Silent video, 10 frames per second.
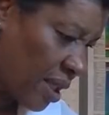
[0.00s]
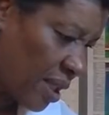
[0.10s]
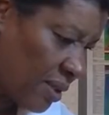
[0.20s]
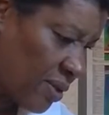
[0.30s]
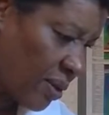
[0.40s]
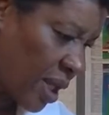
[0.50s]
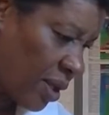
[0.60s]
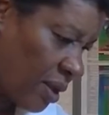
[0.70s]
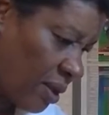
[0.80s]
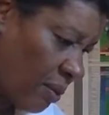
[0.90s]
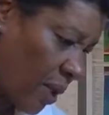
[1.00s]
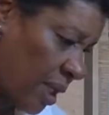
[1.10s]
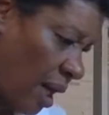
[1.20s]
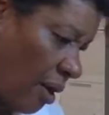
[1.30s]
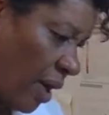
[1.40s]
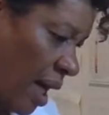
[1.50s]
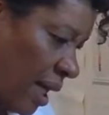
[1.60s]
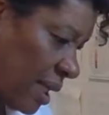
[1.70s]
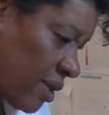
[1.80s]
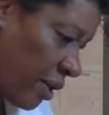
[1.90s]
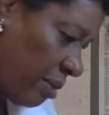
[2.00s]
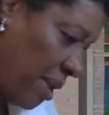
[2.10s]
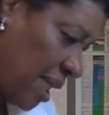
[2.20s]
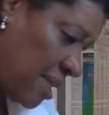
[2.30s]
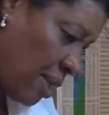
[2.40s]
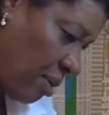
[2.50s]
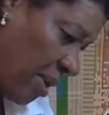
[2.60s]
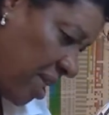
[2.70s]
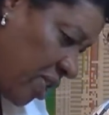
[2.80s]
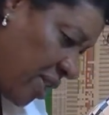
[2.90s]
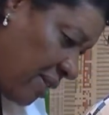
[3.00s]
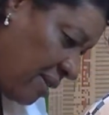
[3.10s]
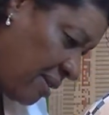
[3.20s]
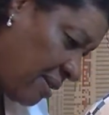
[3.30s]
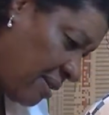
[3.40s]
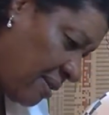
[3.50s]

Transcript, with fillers: in infectious disease and immune response. Members of the